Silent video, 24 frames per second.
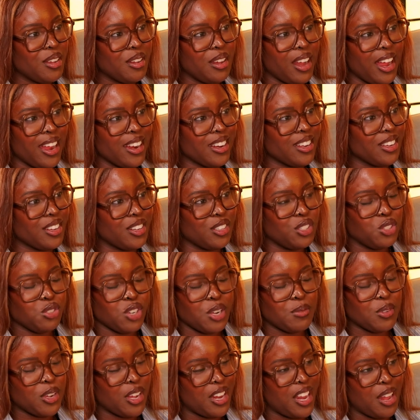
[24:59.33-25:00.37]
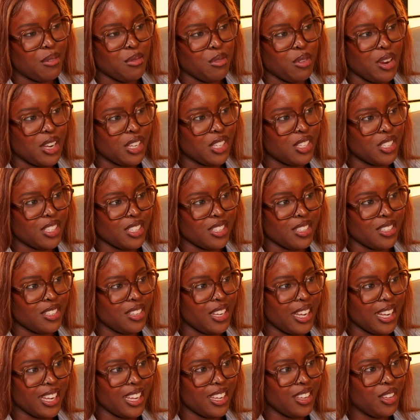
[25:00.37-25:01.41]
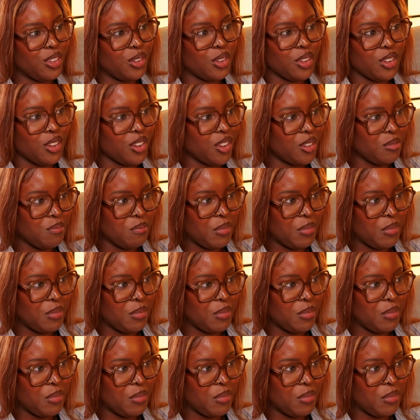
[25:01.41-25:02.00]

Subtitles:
like a dream collaboration, like you can go